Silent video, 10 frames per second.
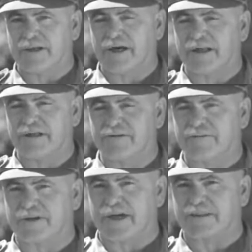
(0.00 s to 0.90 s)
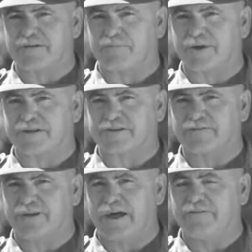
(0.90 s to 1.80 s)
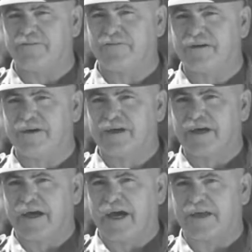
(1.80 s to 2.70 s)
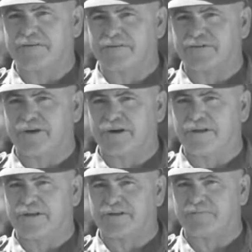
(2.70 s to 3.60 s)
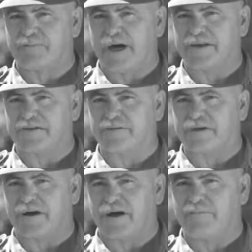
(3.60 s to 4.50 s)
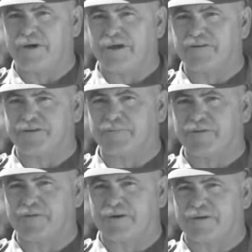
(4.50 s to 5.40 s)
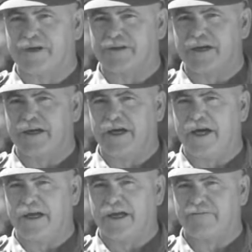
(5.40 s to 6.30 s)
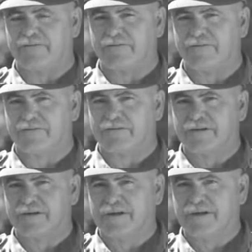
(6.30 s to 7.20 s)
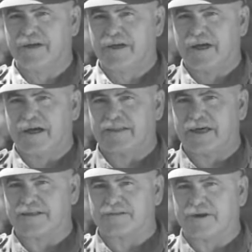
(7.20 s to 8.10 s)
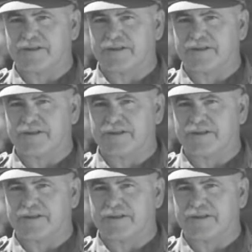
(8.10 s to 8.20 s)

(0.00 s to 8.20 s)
will learn to forget the pricks of life and to join in as part of the comradeship of the great AIF. And that